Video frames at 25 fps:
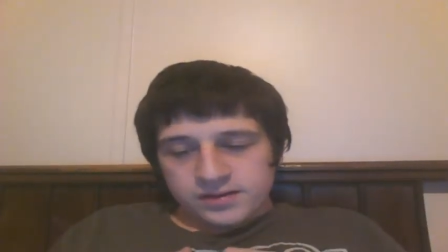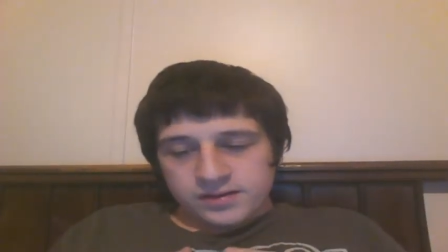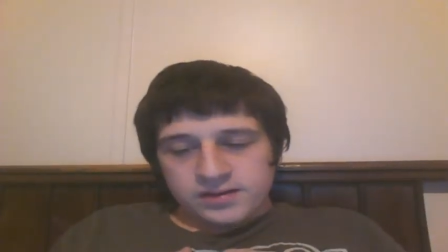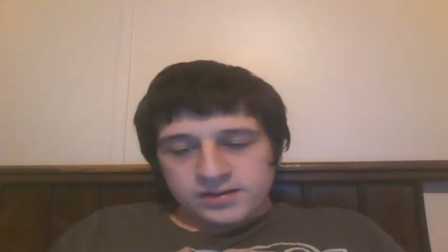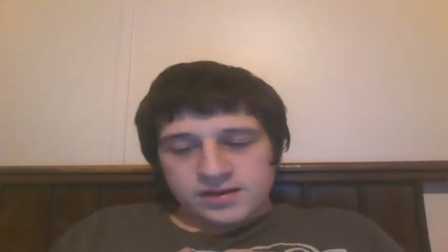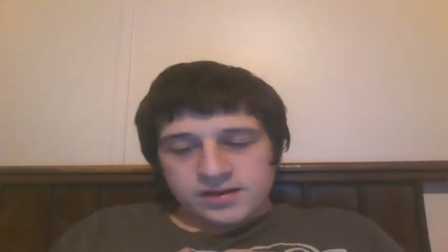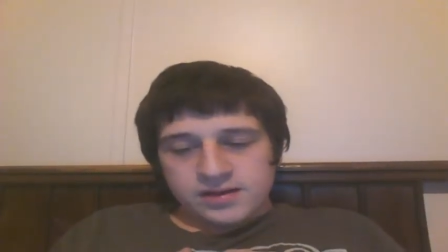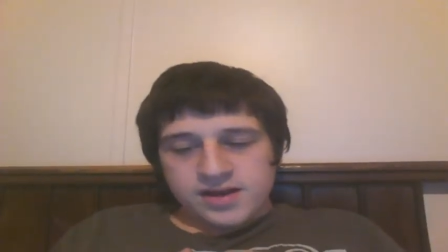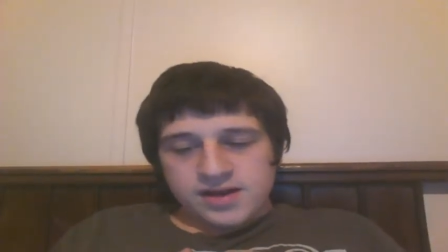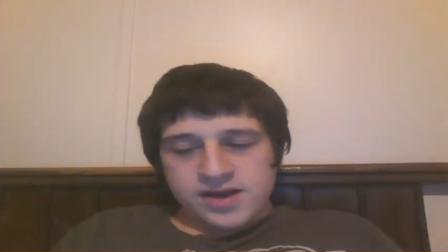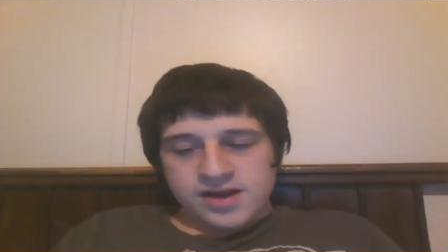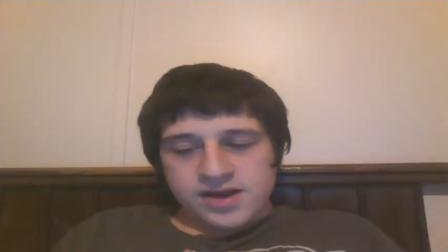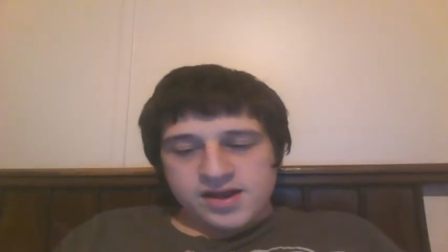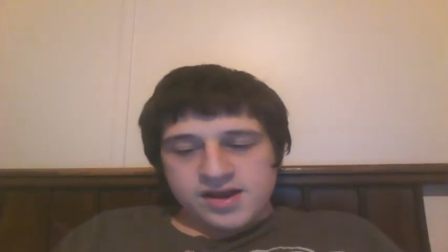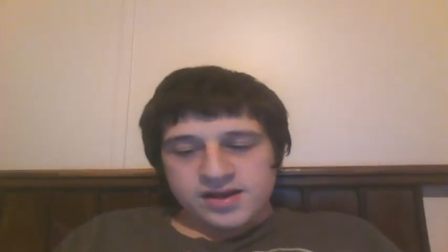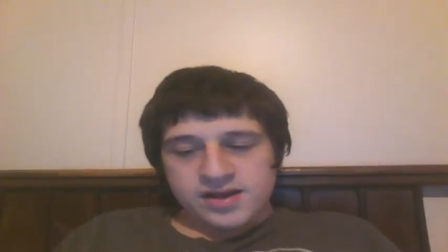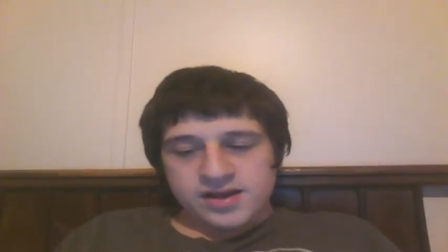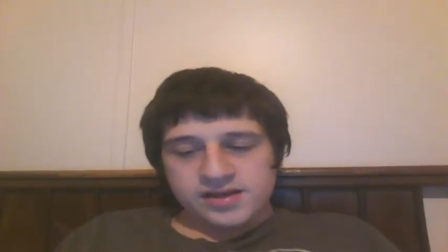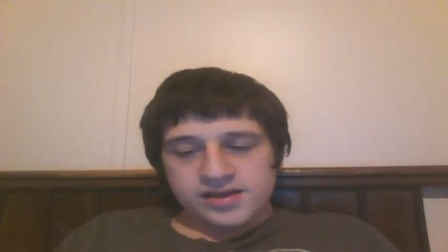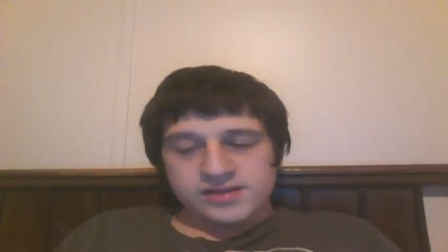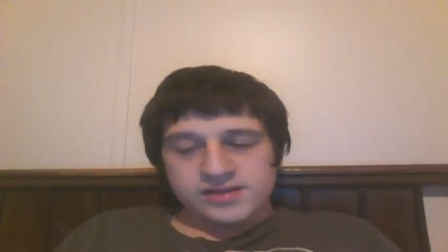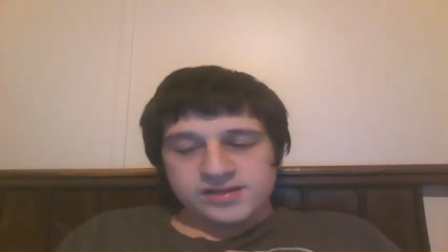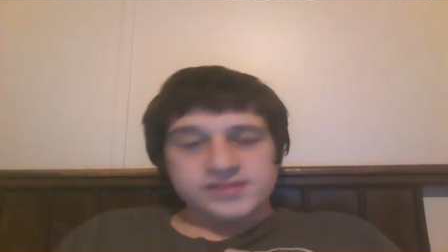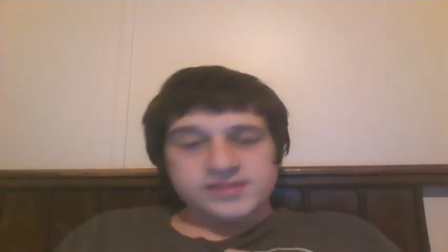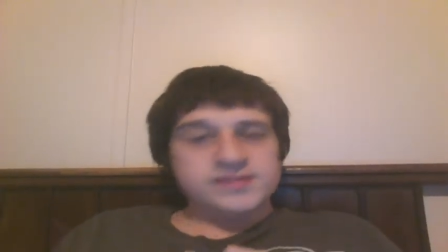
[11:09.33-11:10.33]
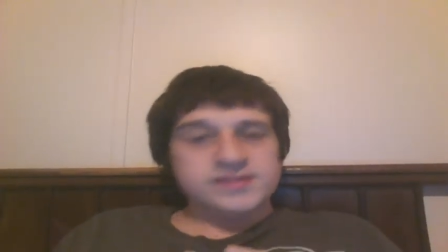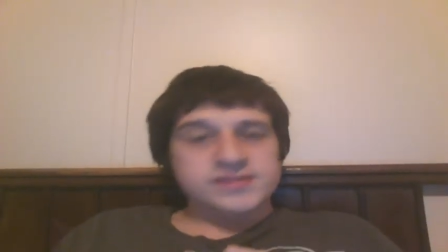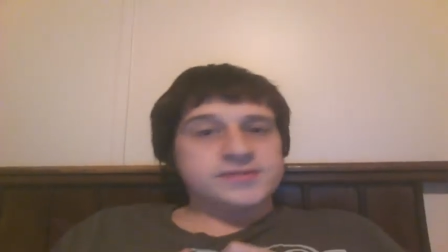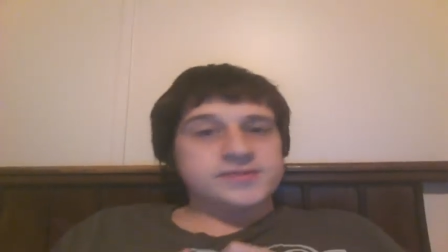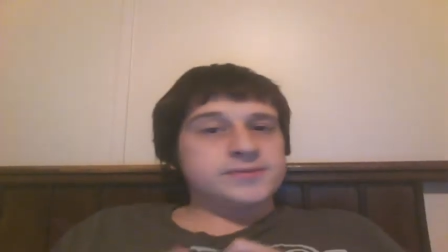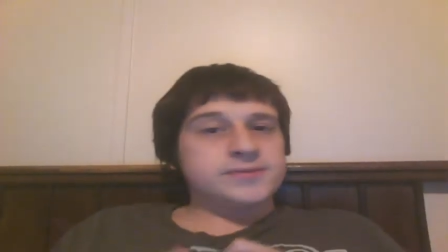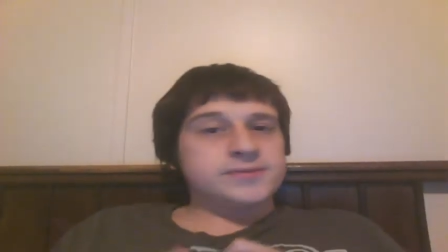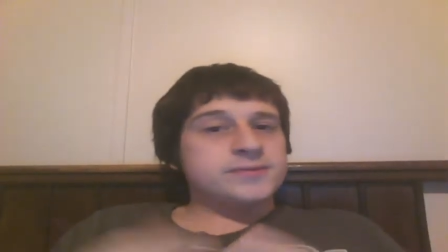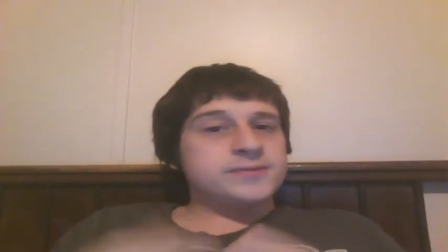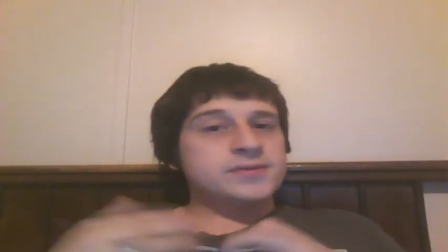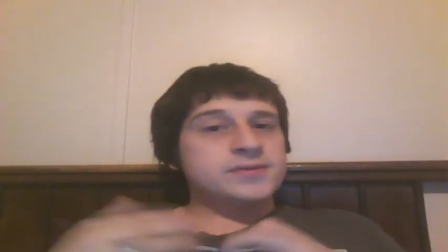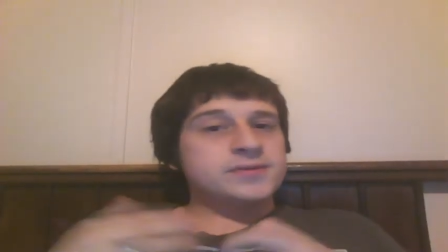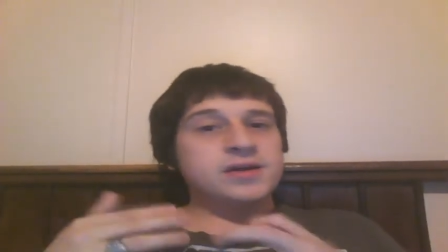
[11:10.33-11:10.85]
And it is.
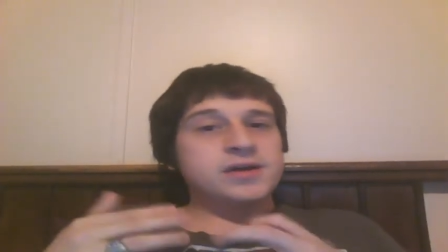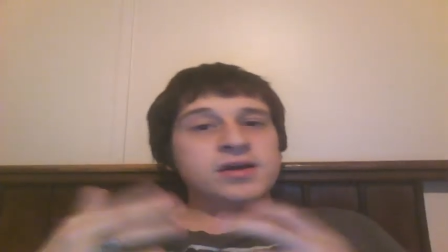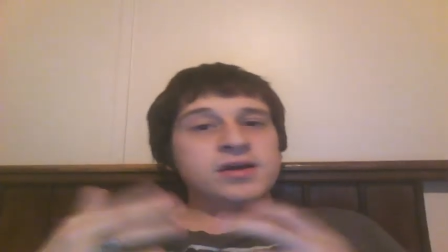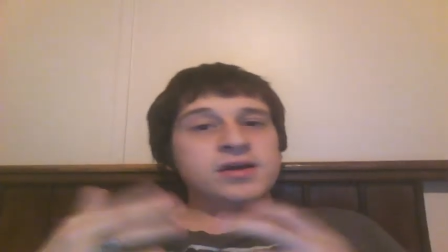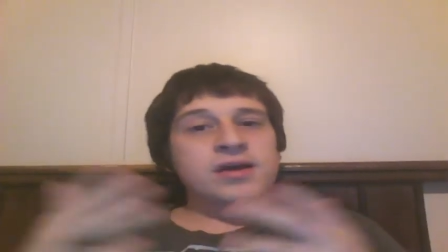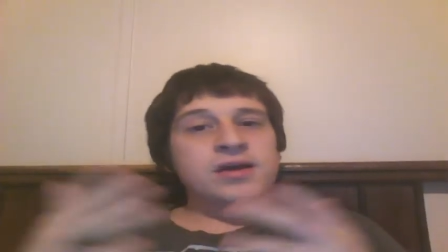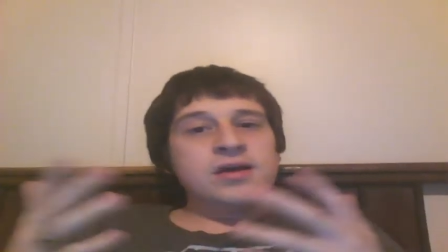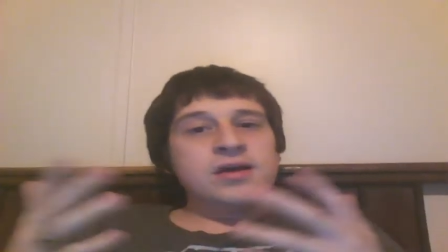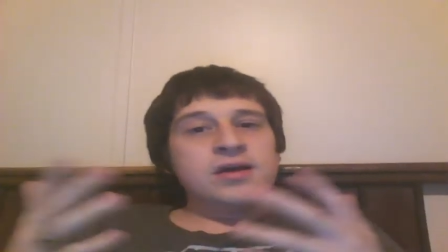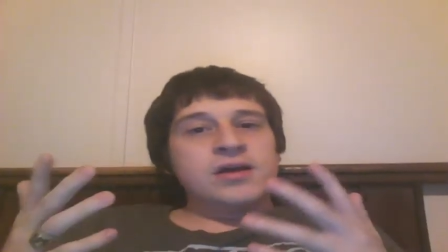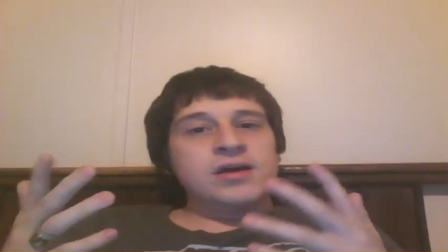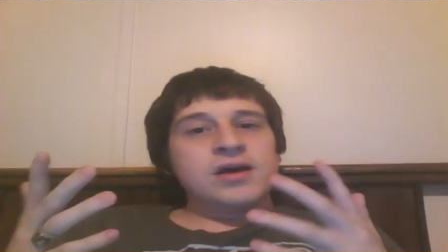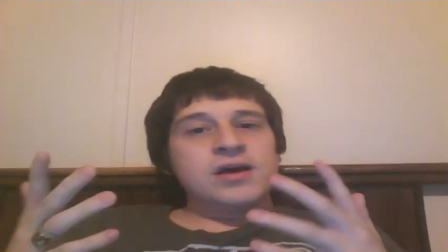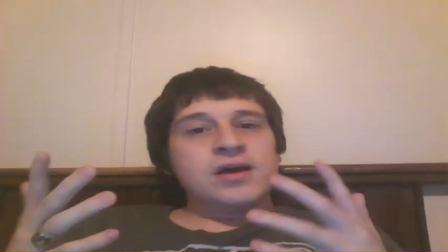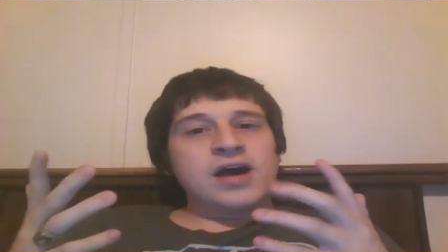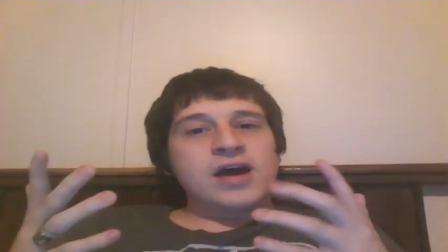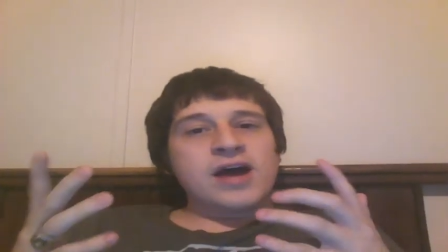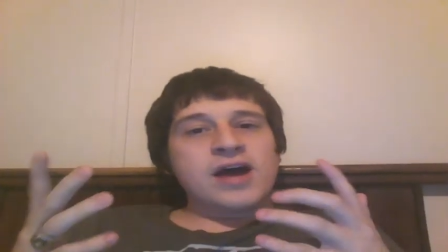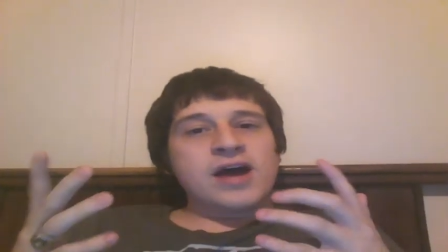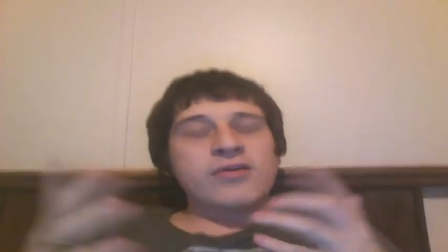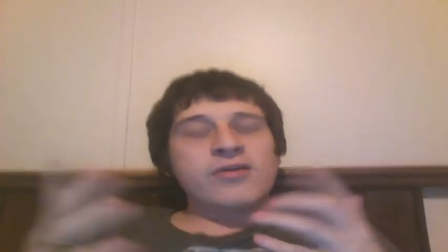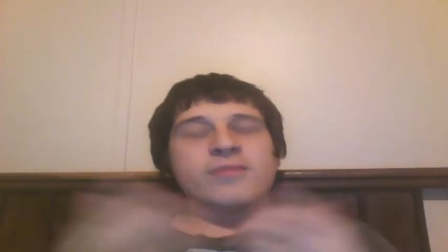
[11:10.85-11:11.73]
I